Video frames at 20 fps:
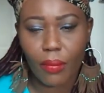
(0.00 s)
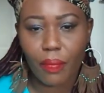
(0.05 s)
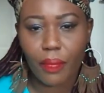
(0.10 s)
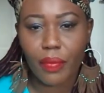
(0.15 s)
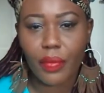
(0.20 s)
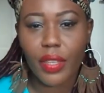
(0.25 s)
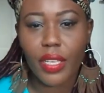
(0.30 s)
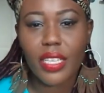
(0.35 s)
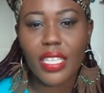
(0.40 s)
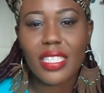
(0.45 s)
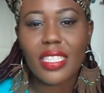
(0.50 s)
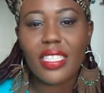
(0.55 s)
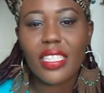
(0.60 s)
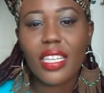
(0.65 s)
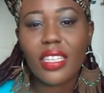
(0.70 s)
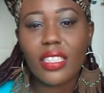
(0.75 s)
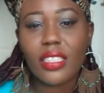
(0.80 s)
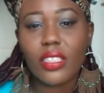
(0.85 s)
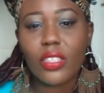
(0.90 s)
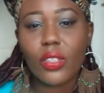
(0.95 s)

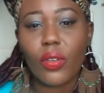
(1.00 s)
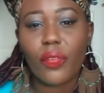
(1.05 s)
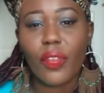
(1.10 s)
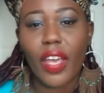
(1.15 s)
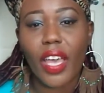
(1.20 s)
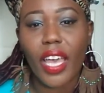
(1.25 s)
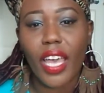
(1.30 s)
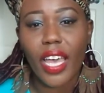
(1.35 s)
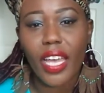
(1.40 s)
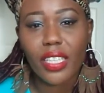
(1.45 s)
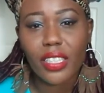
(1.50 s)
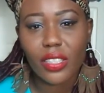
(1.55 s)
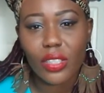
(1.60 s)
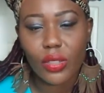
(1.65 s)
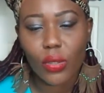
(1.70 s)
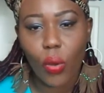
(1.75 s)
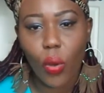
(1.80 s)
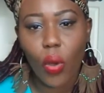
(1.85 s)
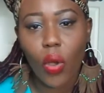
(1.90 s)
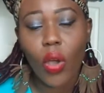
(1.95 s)
descendants of
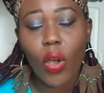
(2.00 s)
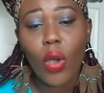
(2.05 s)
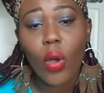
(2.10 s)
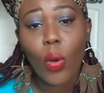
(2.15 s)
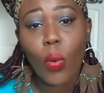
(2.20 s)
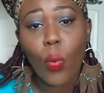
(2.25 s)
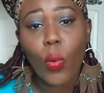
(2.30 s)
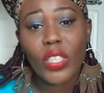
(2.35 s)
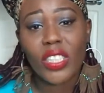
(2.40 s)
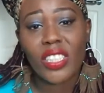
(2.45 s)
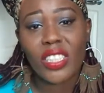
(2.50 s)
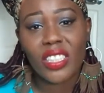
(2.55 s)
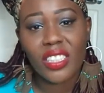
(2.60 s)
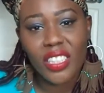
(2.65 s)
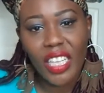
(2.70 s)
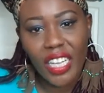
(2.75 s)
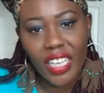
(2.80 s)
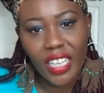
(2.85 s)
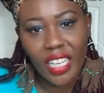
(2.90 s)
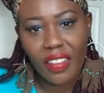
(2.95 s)
Esau were
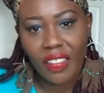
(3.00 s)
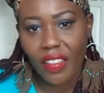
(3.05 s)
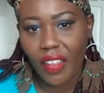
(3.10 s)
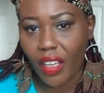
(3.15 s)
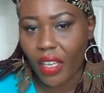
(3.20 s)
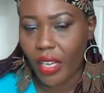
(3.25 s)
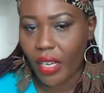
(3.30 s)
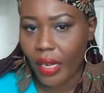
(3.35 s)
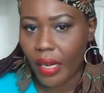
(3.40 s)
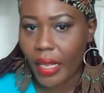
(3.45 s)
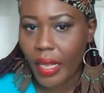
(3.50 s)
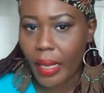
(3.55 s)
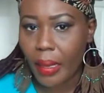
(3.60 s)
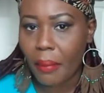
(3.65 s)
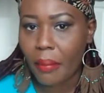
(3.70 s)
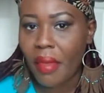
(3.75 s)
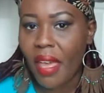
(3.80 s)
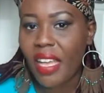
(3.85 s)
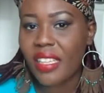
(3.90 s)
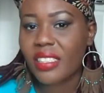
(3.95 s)
staking their
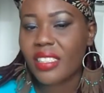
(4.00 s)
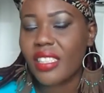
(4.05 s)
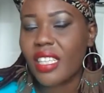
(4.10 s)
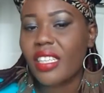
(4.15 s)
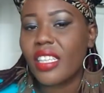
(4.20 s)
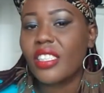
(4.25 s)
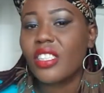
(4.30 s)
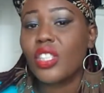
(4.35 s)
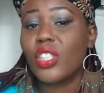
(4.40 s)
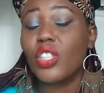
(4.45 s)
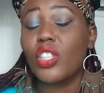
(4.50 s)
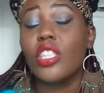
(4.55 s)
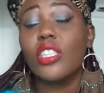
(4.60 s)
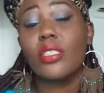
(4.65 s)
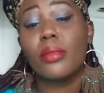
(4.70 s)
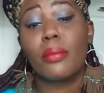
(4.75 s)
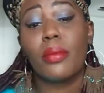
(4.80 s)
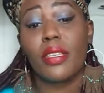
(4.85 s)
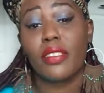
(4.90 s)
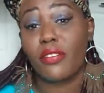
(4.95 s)
claim as the
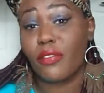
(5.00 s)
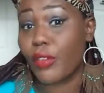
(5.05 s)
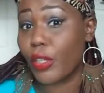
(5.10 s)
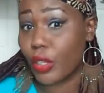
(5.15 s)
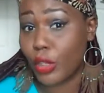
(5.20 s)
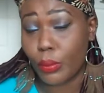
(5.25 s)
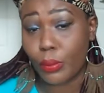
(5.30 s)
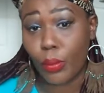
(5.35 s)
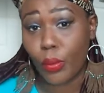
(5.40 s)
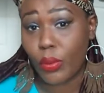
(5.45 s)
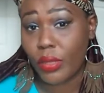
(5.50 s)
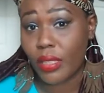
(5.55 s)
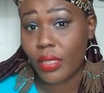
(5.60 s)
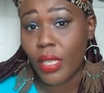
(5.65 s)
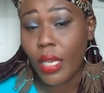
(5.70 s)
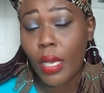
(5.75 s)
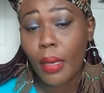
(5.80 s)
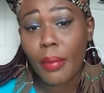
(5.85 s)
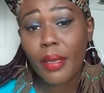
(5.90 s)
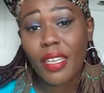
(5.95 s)
legitimate firstborns,
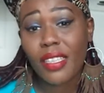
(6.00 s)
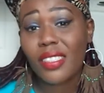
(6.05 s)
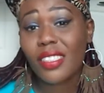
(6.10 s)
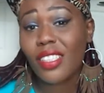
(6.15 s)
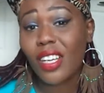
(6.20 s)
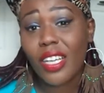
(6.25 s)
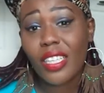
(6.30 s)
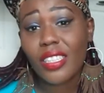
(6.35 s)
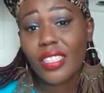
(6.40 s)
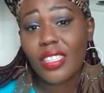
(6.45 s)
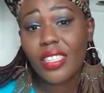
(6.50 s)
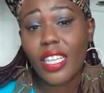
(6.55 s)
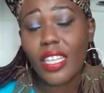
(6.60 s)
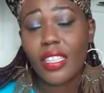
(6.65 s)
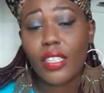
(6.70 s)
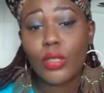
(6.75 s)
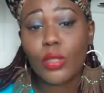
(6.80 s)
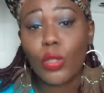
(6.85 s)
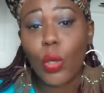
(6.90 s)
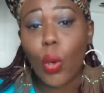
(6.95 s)
because God said
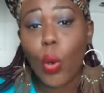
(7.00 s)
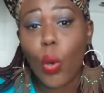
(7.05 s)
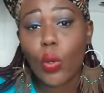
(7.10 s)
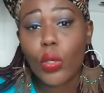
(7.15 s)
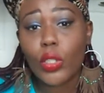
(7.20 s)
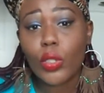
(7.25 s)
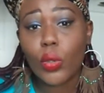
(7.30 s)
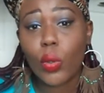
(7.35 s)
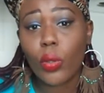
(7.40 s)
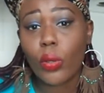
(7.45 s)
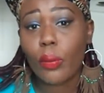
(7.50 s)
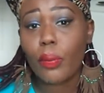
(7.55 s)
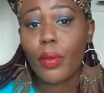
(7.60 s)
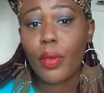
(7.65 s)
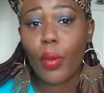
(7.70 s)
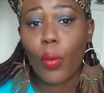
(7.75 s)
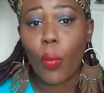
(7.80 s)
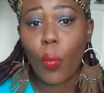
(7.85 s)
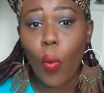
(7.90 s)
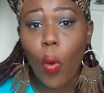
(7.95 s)
there's always going to be
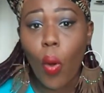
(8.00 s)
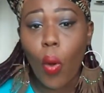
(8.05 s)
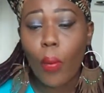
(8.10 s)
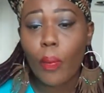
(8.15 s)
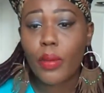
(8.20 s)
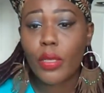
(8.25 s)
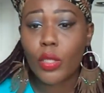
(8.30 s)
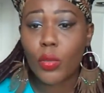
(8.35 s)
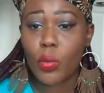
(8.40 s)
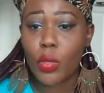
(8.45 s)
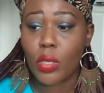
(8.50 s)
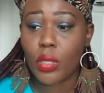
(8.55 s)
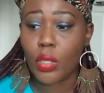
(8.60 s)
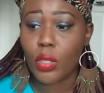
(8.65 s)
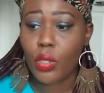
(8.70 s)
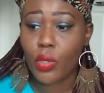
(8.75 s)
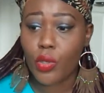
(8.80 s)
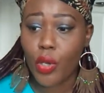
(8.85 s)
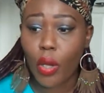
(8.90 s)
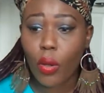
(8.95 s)
a war between the
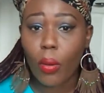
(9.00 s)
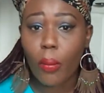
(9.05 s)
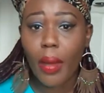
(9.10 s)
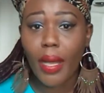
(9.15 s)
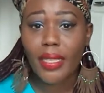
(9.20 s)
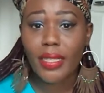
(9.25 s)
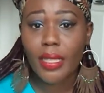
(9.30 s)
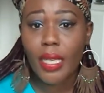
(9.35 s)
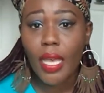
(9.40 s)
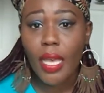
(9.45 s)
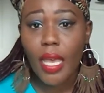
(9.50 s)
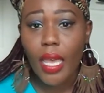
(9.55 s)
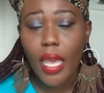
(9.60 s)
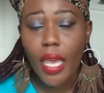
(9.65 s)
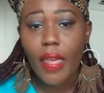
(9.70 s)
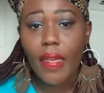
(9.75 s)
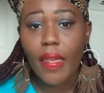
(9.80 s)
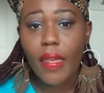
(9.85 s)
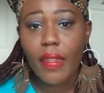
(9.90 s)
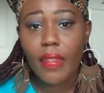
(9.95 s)
Jacobites
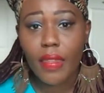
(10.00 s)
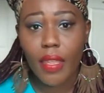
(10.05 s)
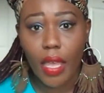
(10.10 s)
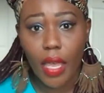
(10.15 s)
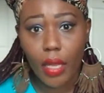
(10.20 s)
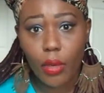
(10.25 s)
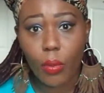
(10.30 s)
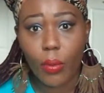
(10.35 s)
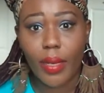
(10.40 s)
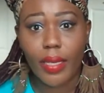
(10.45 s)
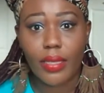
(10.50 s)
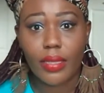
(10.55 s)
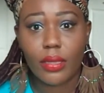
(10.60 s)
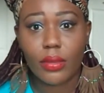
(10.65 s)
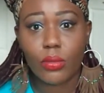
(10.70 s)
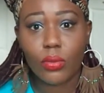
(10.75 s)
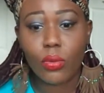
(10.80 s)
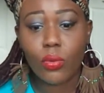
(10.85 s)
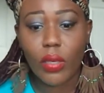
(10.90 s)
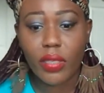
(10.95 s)
and the Edomites,
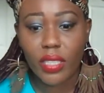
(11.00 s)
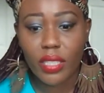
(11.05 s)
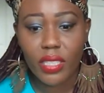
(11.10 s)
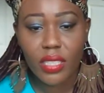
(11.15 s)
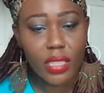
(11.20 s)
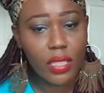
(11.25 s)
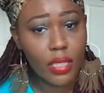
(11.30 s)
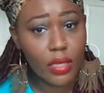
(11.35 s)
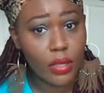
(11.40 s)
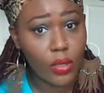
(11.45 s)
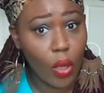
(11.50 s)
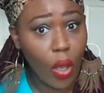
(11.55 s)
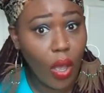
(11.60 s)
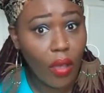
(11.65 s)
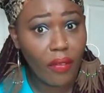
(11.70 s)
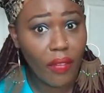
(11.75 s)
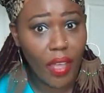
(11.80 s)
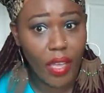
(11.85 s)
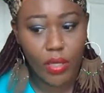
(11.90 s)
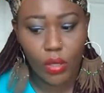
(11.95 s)
who were the descendants
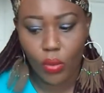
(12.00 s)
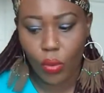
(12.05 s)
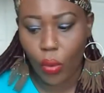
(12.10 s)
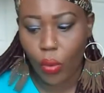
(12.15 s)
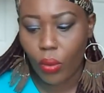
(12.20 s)
of Esau.